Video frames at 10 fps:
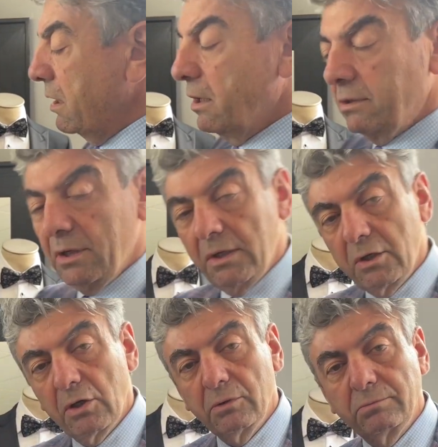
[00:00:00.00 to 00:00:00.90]
And there you
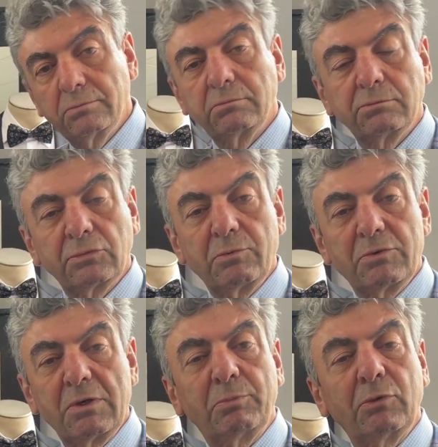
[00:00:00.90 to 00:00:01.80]
go. Some
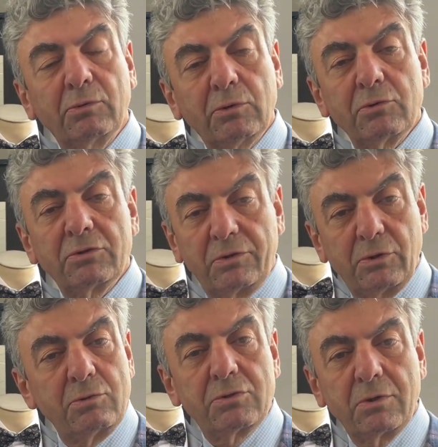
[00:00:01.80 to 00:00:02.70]
simple rules of
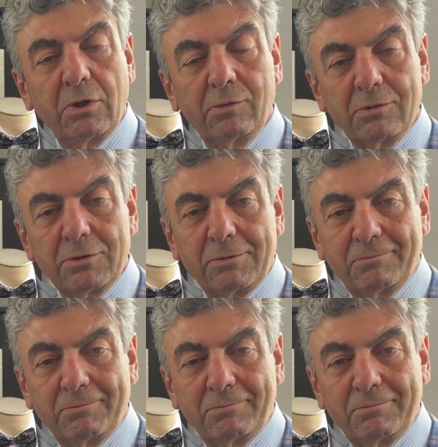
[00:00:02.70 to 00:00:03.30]
do's and don'ts.